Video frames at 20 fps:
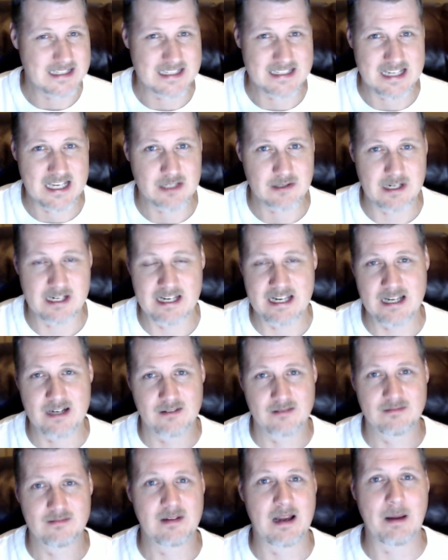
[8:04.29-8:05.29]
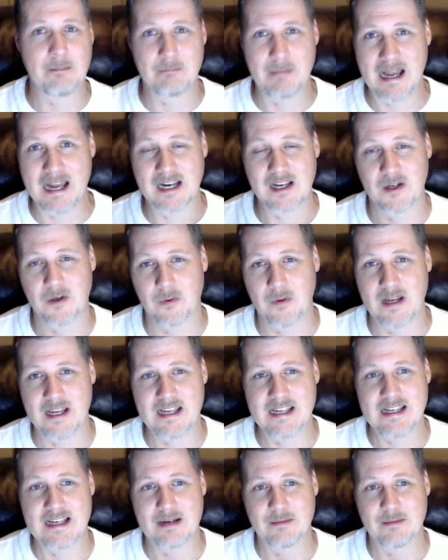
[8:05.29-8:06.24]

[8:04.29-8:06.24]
stands right now, I'm backing away.